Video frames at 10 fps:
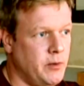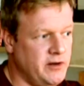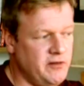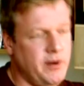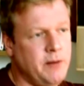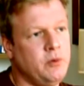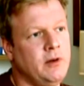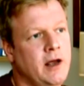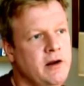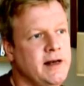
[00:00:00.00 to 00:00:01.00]
As if people
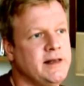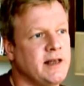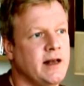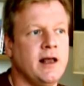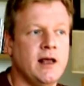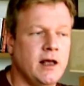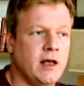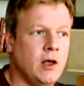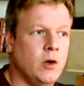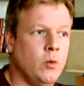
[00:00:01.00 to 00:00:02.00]
locally said,
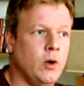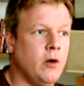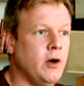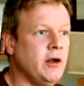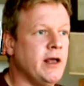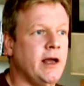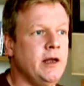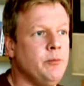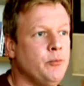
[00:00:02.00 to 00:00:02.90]
well, okay,